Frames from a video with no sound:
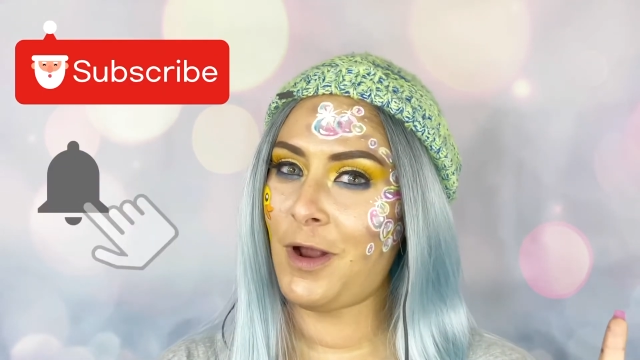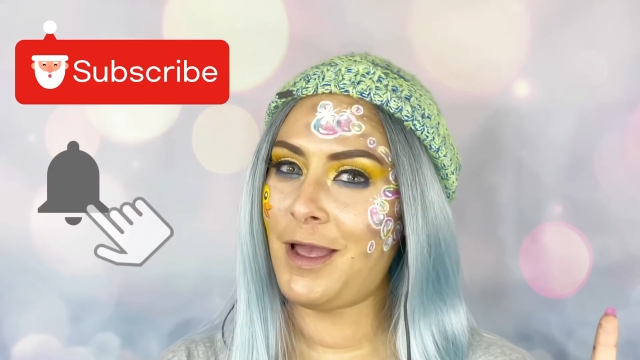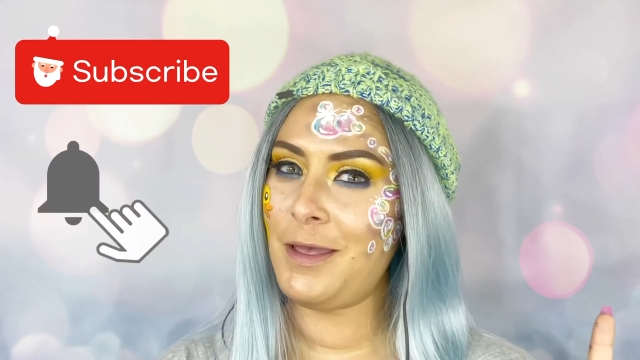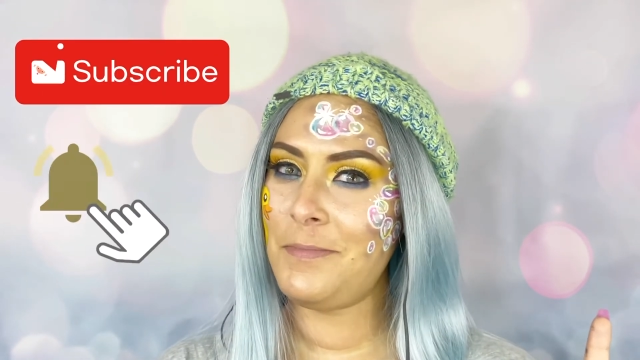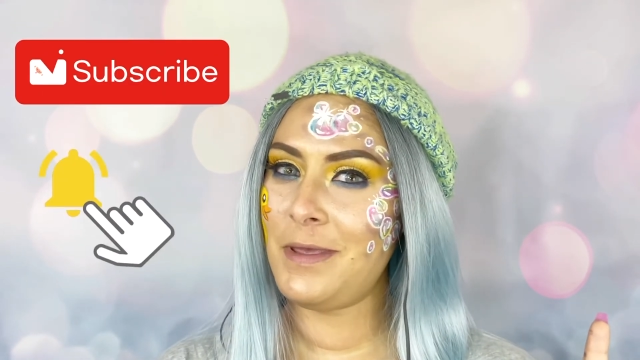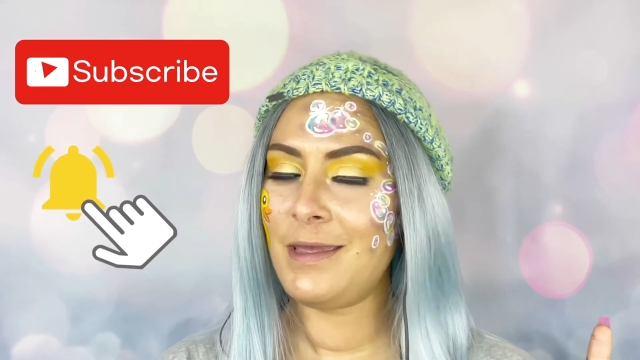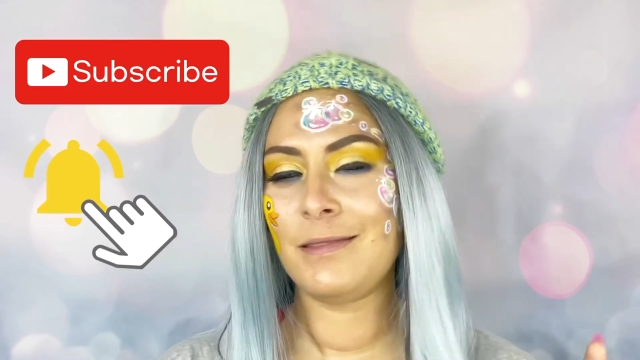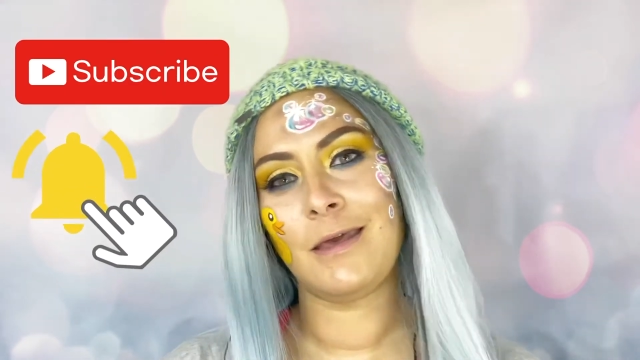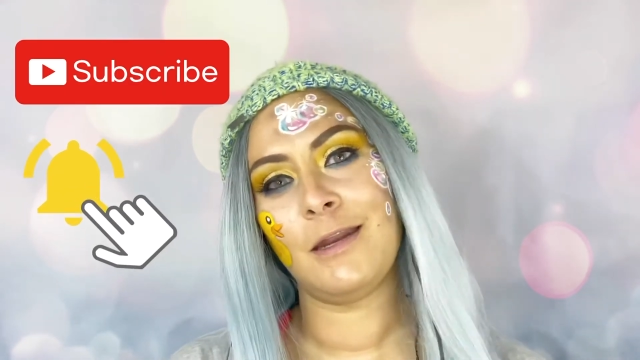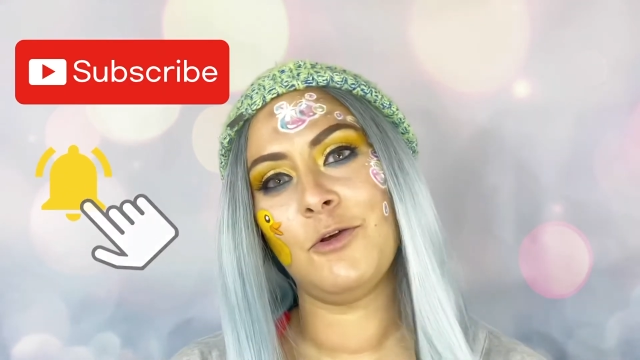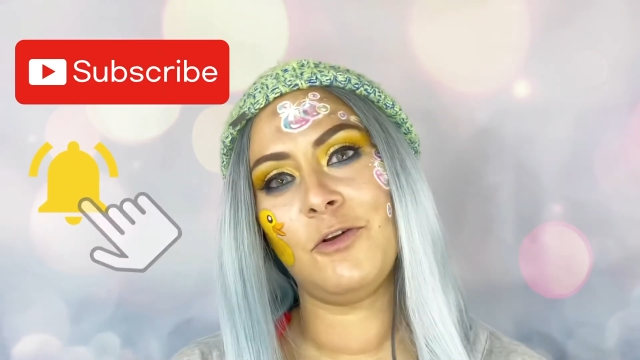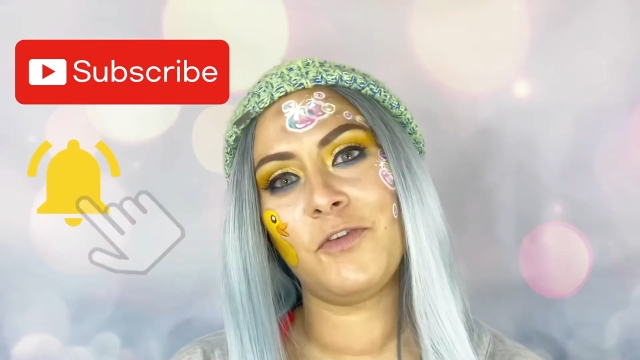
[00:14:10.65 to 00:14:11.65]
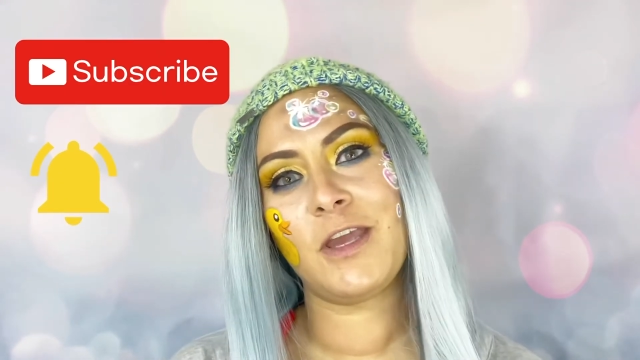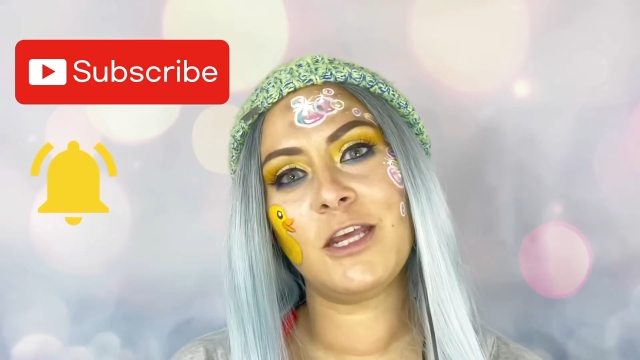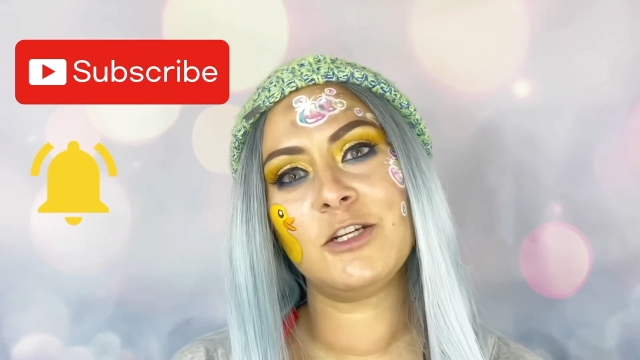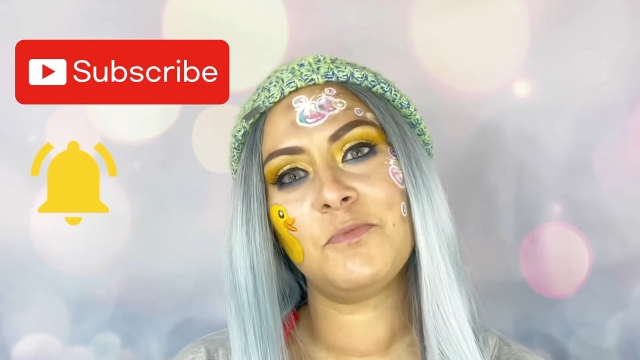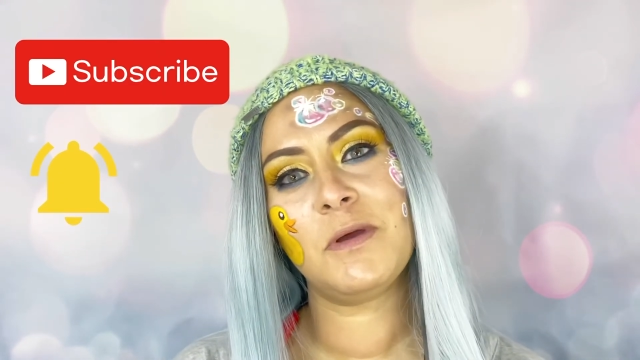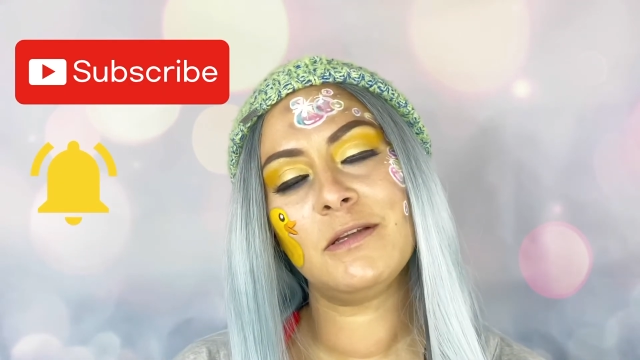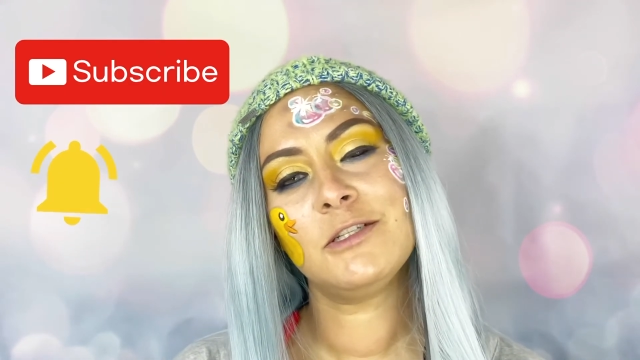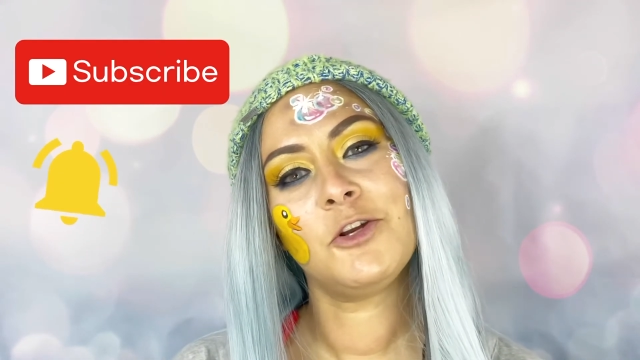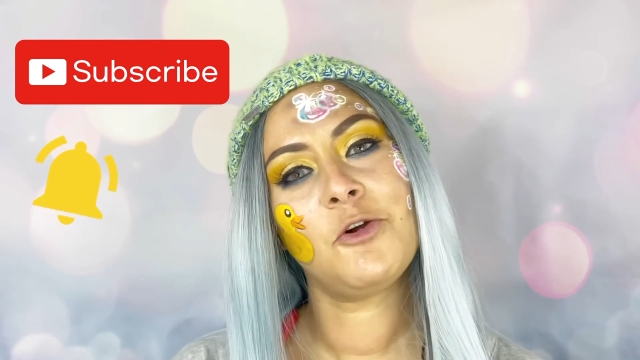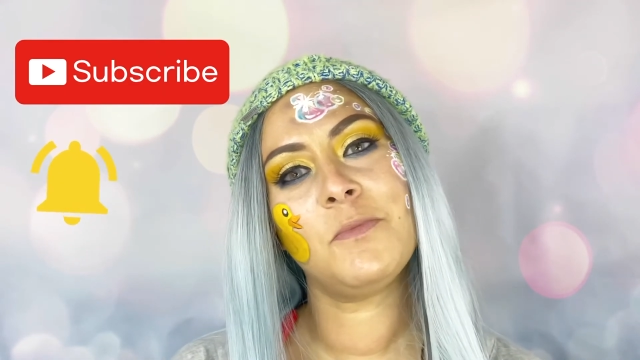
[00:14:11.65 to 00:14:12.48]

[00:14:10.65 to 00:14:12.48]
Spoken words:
hit that notification bell so you don't miss